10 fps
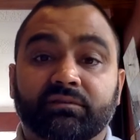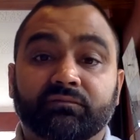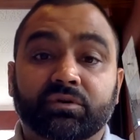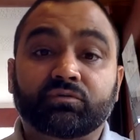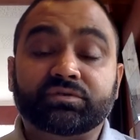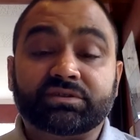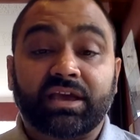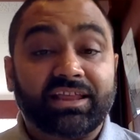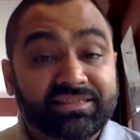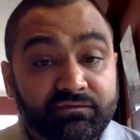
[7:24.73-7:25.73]
someone who
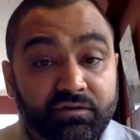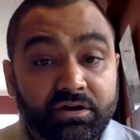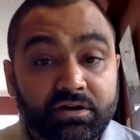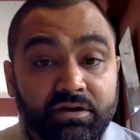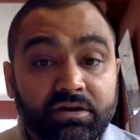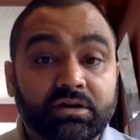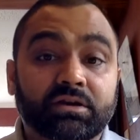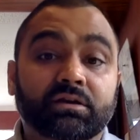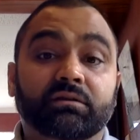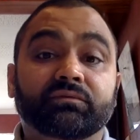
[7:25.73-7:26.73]
is a health
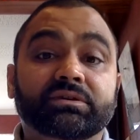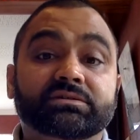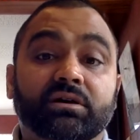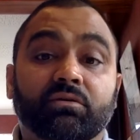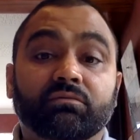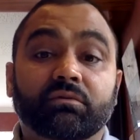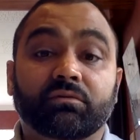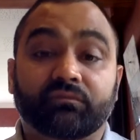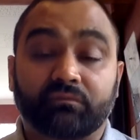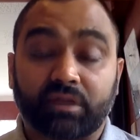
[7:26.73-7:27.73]
worker, a visa
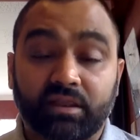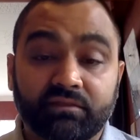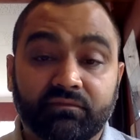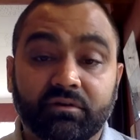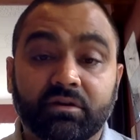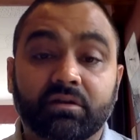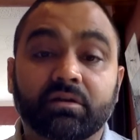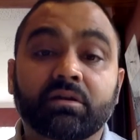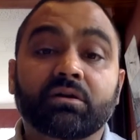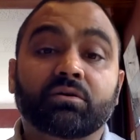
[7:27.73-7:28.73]
of health
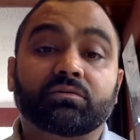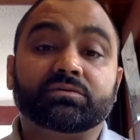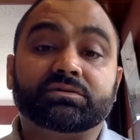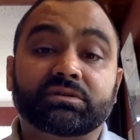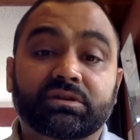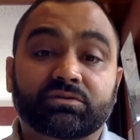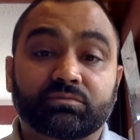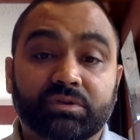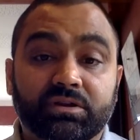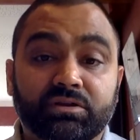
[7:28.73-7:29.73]
worker who is
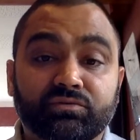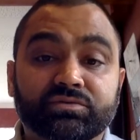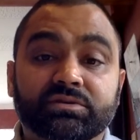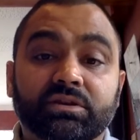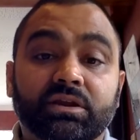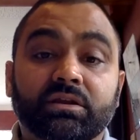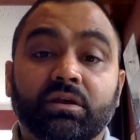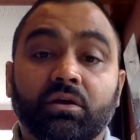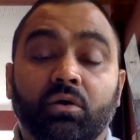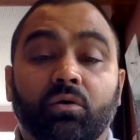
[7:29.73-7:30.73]
need to be in New
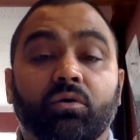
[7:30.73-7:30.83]
Zealand,